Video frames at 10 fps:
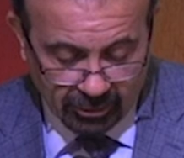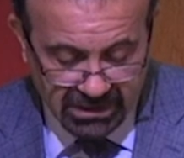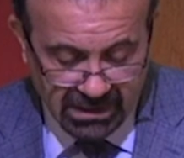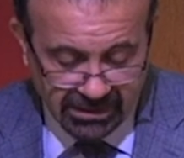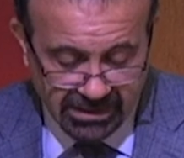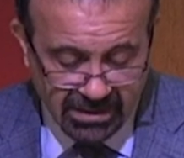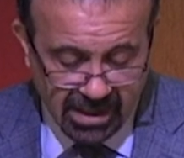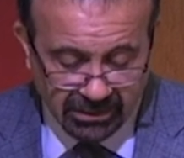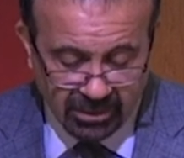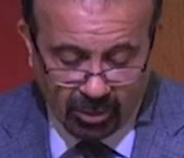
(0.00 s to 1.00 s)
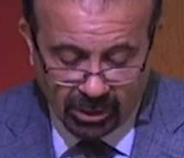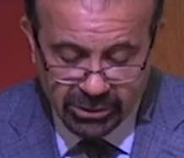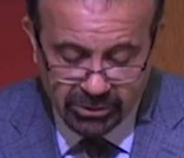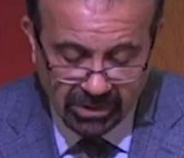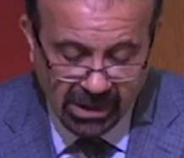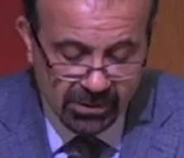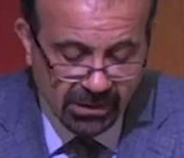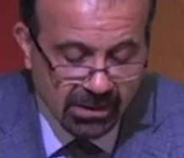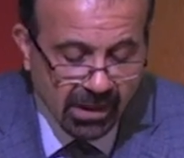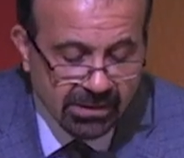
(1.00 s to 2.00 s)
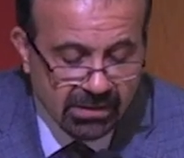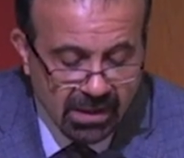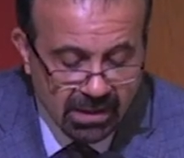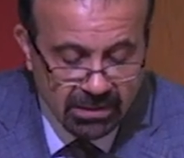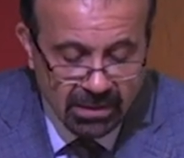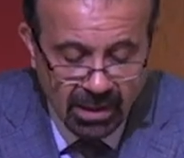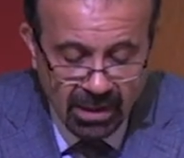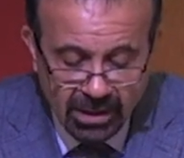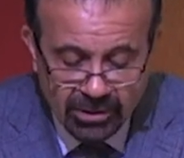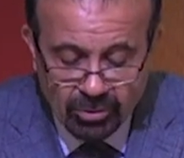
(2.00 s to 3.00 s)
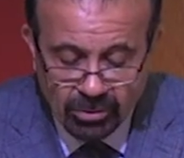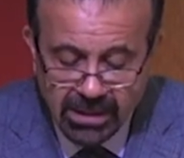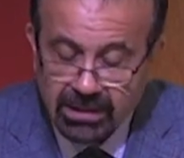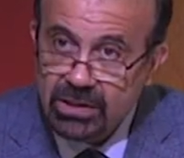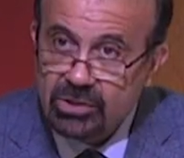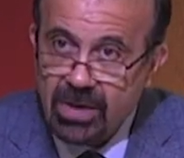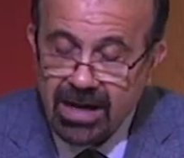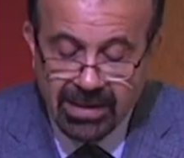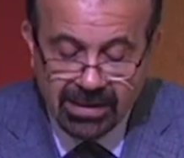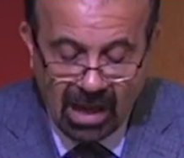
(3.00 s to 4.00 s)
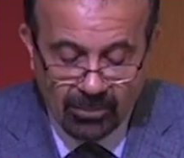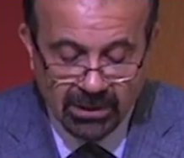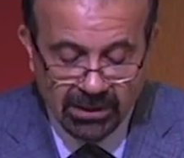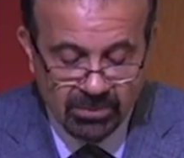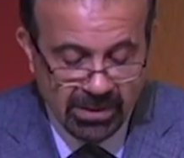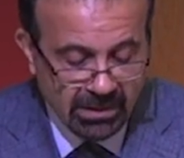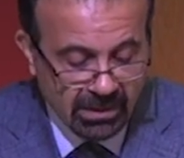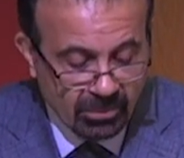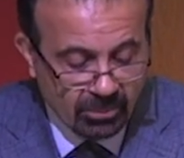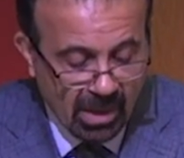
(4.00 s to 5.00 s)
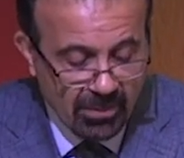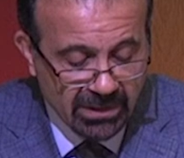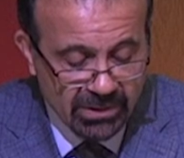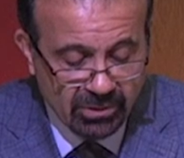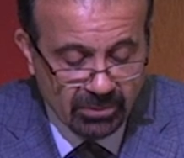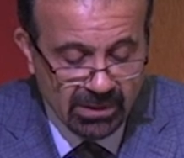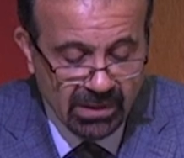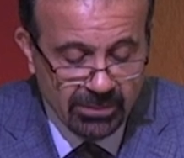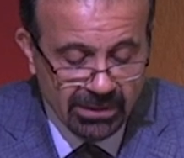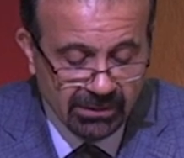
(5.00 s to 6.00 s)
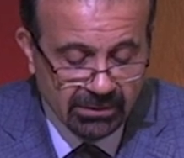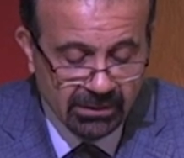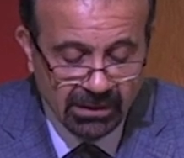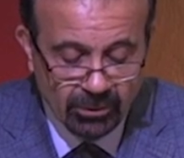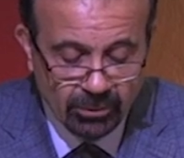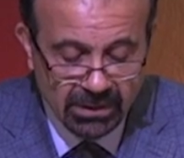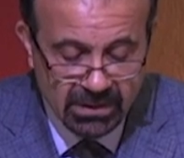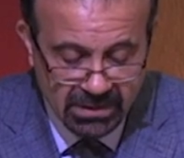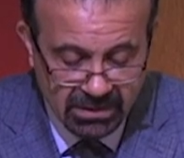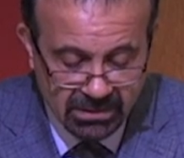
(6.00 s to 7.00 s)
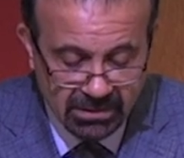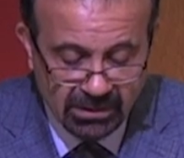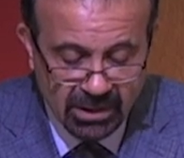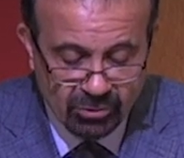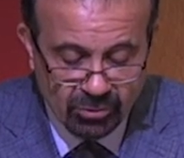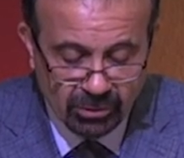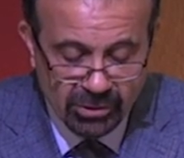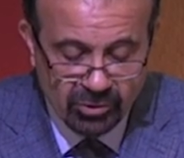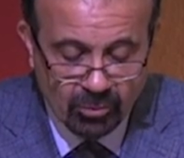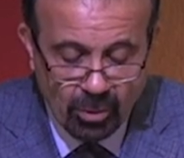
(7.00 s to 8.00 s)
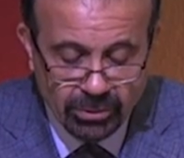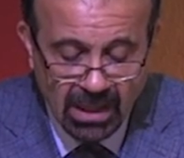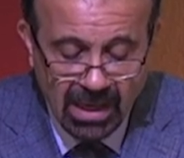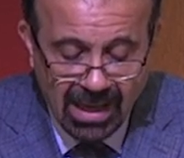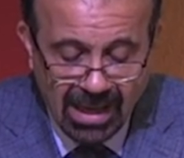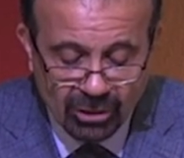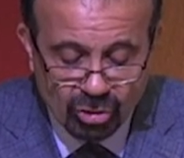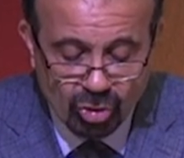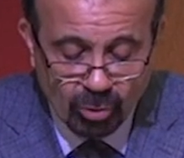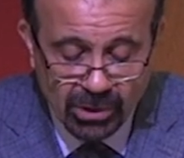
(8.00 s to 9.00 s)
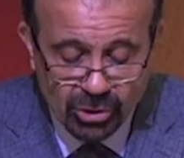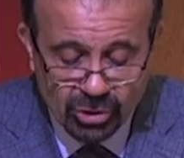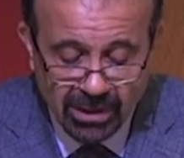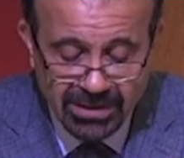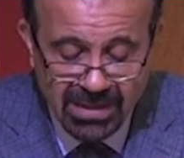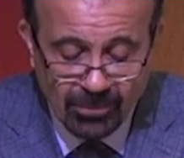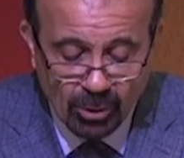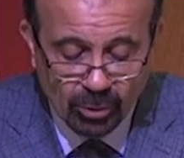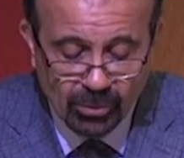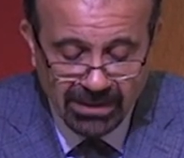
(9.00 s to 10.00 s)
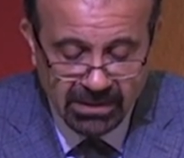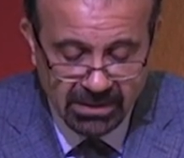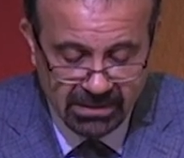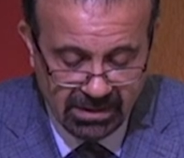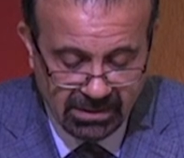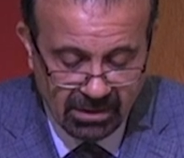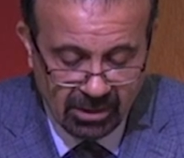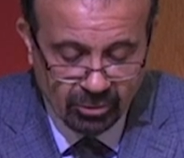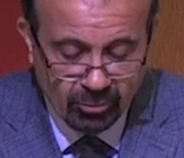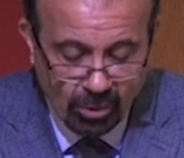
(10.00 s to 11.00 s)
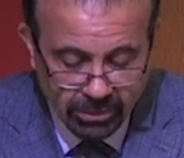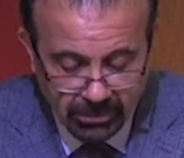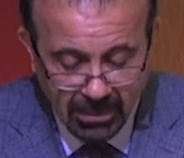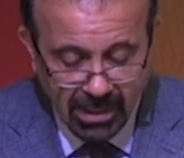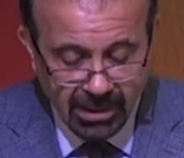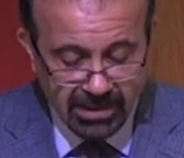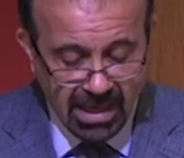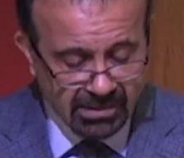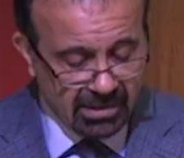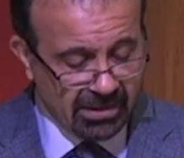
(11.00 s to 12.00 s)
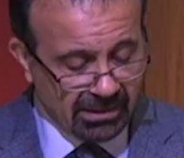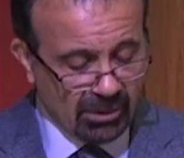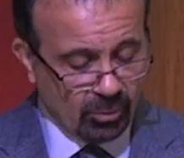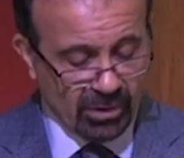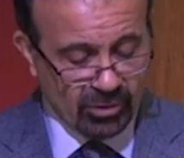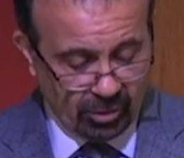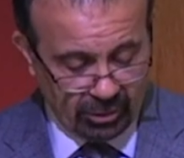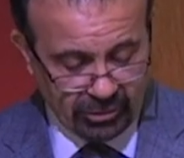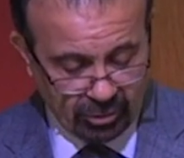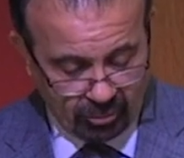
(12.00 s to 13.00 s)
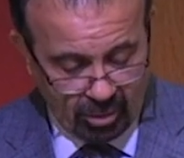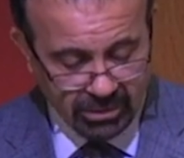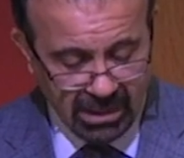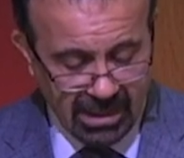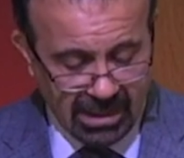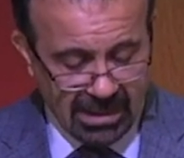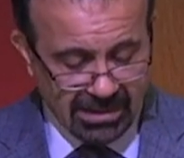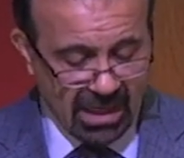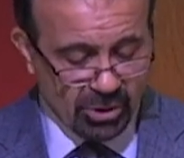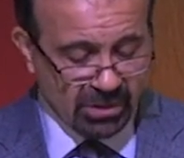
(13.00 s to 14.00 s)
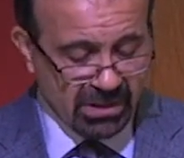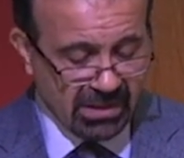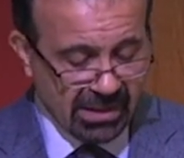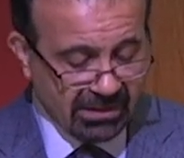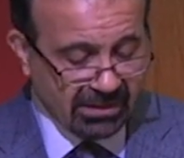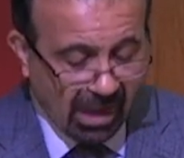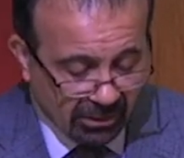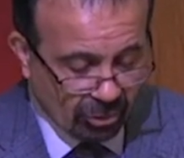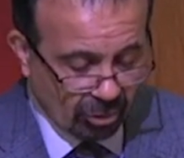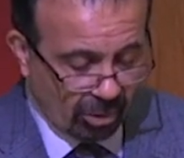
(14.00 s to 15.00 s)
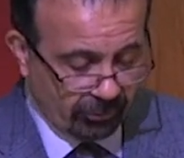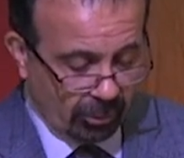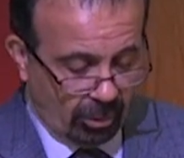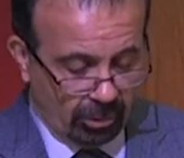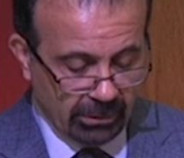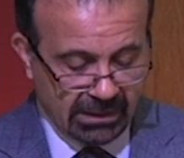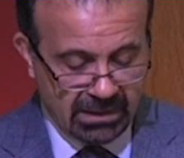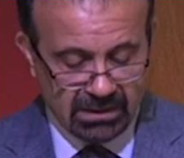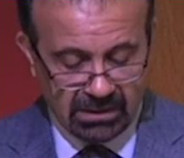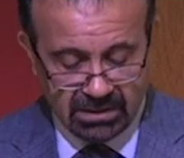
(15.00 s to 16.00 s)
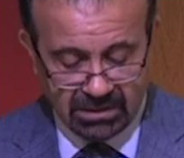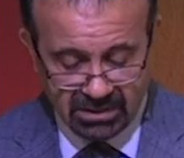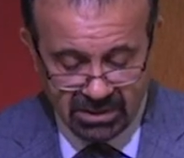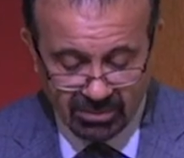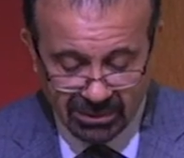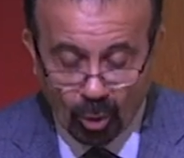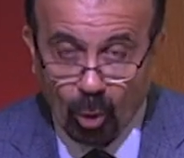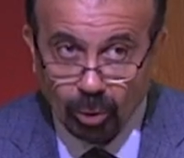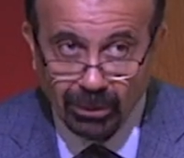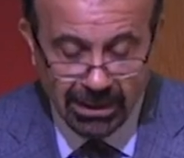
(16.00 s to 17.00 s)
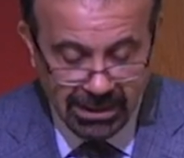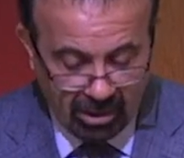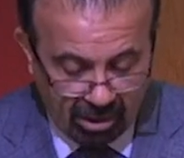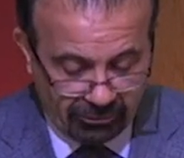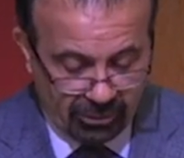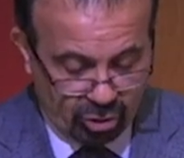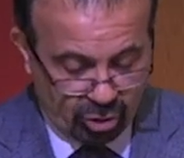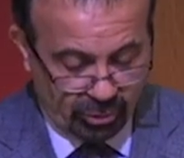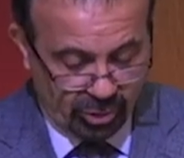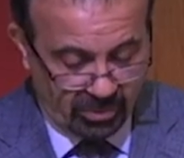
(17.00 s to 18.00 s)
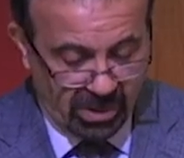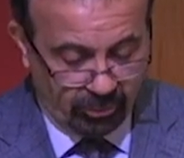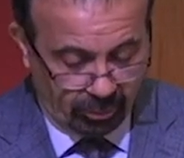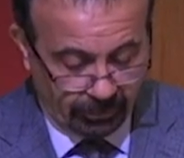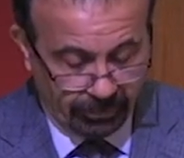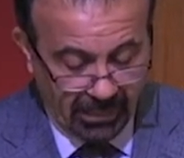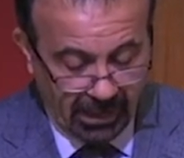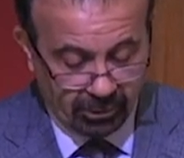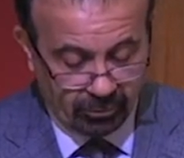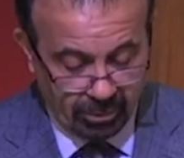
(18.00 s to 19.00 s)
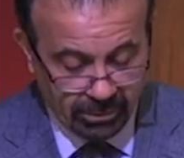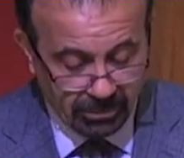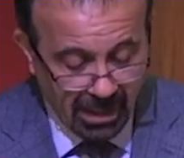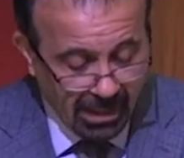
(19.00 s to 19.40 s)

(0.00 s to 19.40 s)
On Sunday, 10th March 2019, during an Israeli cabinet meeting, Prime Minister Benjamin Netanyahu insisted that Israel is, quote, a Jewish democratic state, unquote, yet that it was also, quote, a nation state not of all its citizens, but only of the Jewish people, unquote.